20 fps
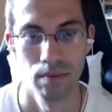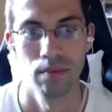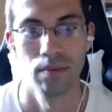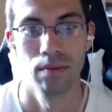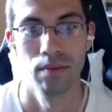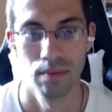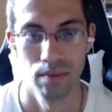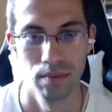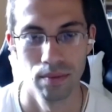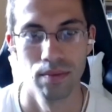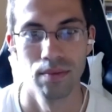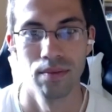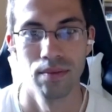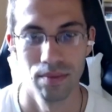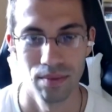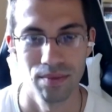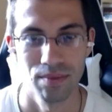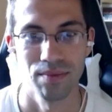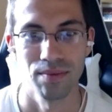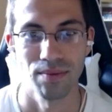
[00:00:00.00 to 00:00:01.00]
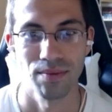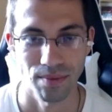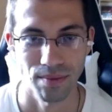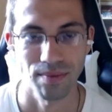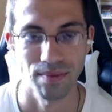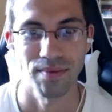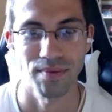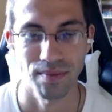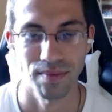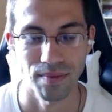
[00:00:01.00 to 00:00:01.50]
you know,
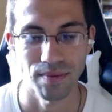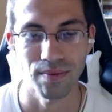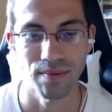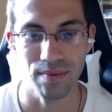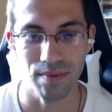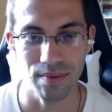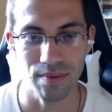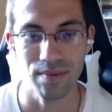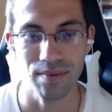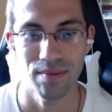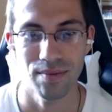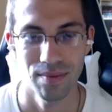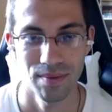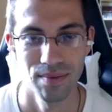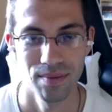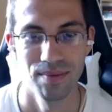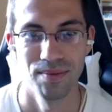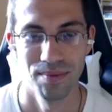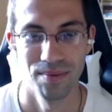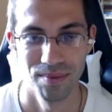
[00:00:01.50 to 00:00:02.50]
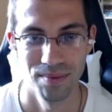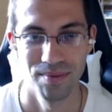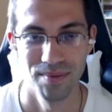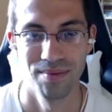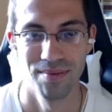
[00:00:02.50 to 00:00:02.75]
because I was in love with Jennifer